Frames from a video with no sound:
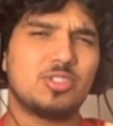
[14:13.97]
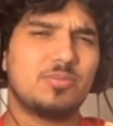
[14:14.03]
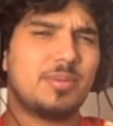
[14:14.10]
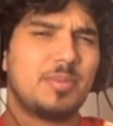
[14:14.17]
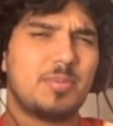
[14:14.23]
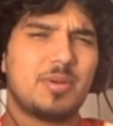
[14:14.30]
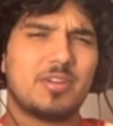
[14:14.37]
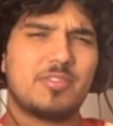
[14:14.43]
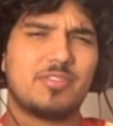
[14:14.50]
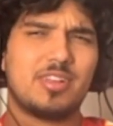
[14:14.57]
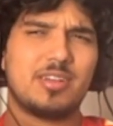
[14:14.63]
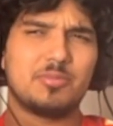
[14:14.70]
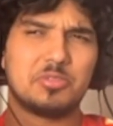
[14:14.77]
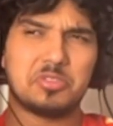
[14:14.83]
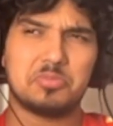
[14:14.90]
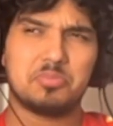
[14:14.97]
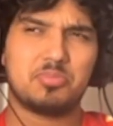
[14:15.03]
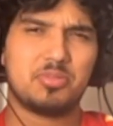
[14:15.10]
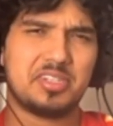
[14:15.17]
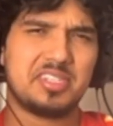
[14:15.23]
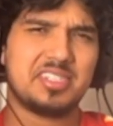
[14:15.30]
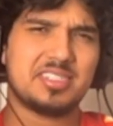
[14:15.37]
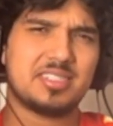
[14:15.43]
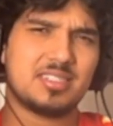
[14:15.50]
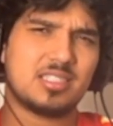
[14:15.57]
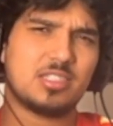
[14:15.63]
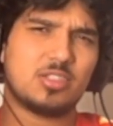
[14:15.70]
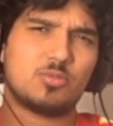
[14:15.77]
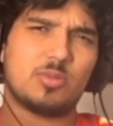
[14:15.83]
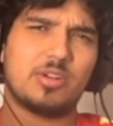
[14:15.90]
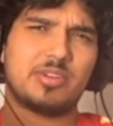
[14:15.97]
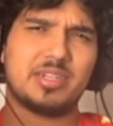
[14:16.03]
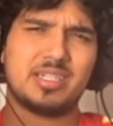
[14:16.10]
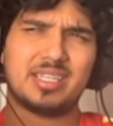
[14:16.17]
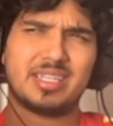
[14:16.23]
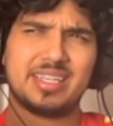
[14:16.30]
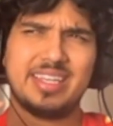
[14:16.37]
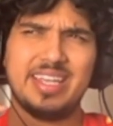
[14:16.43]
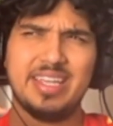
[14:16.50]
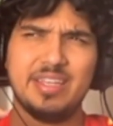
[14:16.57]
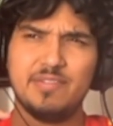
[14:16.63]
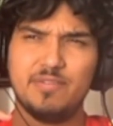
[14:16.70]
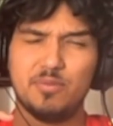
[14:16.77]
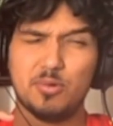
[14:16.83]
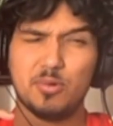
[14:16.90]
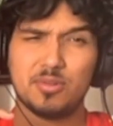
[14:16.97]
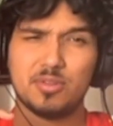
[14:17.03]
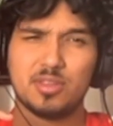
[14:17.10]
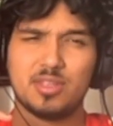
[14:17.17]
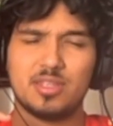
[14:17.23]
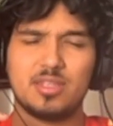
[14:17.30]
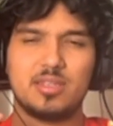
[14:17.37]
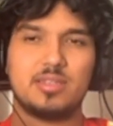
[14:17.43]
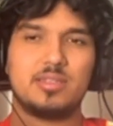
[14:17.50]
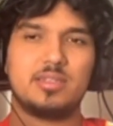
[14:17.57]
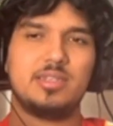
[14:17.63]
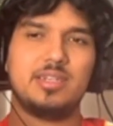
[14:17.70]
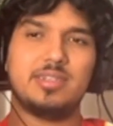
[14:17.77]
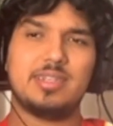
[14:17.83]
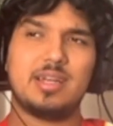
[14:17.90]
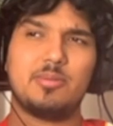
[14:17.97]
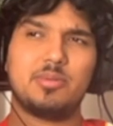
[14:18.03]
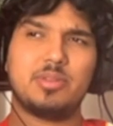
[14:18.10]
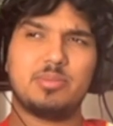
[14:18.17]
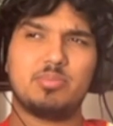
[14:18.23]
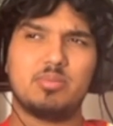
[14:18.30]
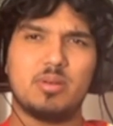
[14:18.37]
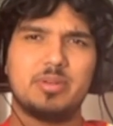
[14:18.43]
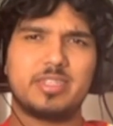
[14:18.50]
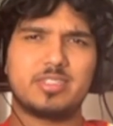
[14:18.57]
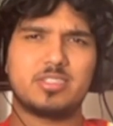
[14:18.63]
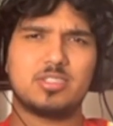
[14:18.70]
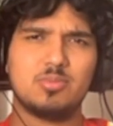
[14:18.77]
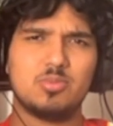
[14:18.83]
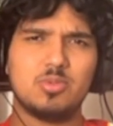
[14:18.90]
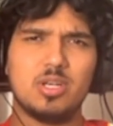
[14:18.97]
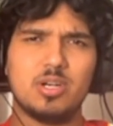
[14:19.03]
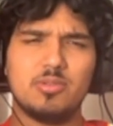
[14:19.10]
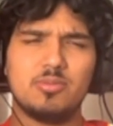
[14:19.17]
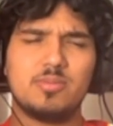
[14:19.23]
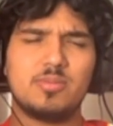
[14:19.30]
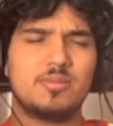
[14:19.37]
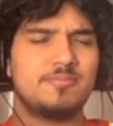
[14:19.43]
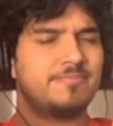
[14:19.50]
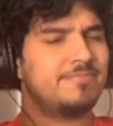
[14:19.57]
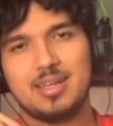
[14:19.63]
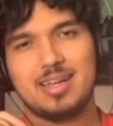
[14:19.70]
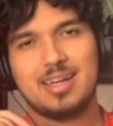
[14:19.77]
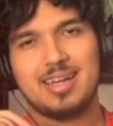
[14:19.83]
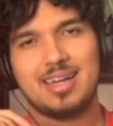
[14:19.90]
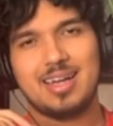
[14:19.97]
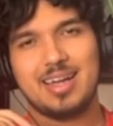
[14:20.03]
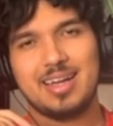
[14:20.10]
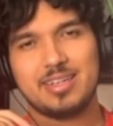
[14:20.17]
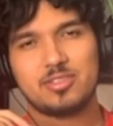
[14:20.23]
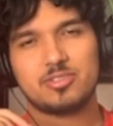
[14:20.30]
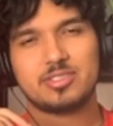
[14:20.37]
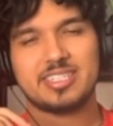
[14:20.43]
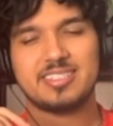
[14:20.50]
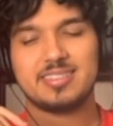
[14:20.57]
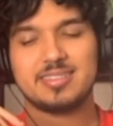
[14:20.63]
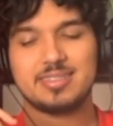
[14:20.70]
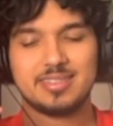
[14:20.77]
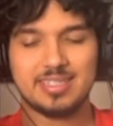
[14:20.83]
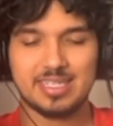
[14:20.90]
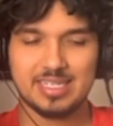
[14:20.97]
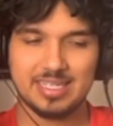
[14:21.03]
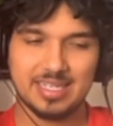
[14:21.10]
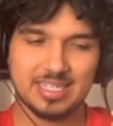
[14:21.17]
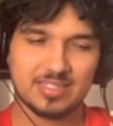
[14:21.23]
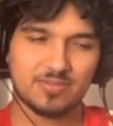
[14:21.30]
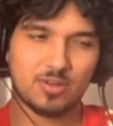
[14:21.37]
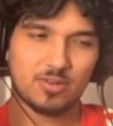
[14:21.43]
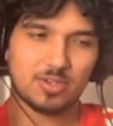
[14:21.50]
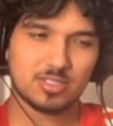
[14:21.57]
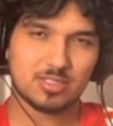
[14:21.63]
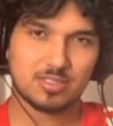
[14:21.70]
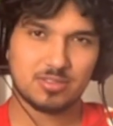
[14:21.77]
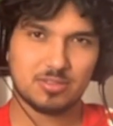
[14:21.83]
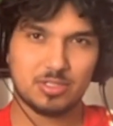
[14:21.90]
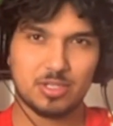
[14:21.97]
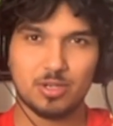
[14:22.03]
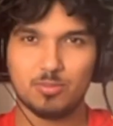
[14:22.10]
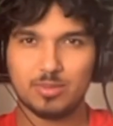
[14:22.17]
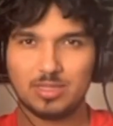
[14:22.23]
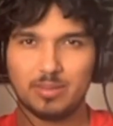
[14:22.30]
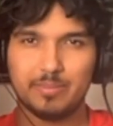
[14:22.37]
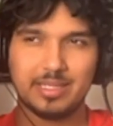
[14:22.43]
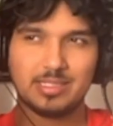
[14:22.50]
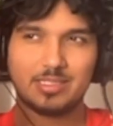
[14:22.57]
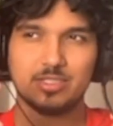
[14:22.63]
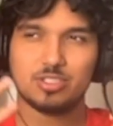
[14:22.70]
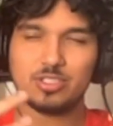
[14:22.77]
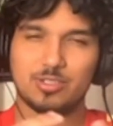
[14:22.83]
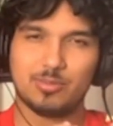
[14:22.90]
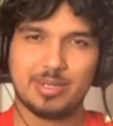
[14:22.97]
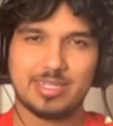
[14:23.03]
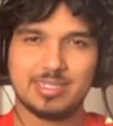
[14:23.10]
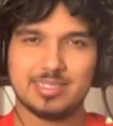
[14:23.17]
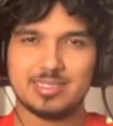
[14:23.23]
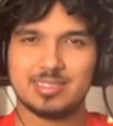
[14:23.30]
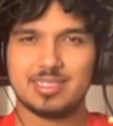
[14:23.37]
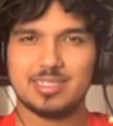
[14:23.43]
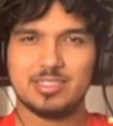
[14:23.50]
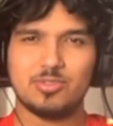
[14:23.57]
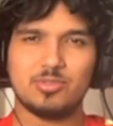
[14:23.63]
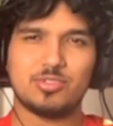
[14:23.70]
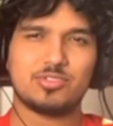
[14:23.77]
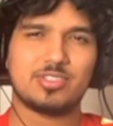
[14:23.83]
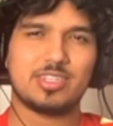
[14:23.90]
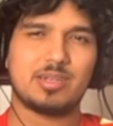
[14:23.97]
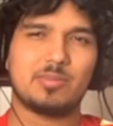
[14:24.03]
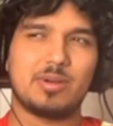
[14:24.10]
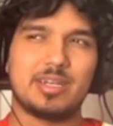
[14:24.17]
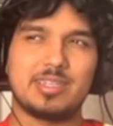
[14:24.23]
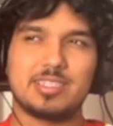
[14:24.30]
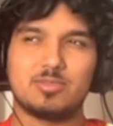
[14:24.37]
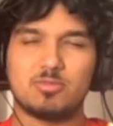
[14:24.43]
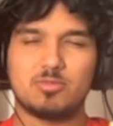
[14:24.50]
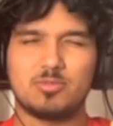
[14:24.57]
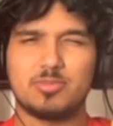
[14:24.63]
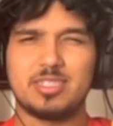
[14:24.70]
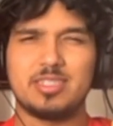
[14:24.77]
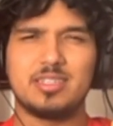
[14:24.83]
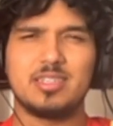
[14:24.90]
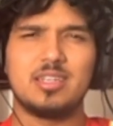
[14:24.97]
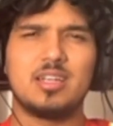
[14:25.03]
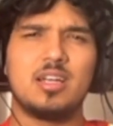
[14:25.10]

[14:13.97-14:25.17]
Tpab a Butterfly was pretty consistent throughout, getting like a 4th, not really plummeting too low. I understand it. As far as, with the message and greatness, I do understand why this one would be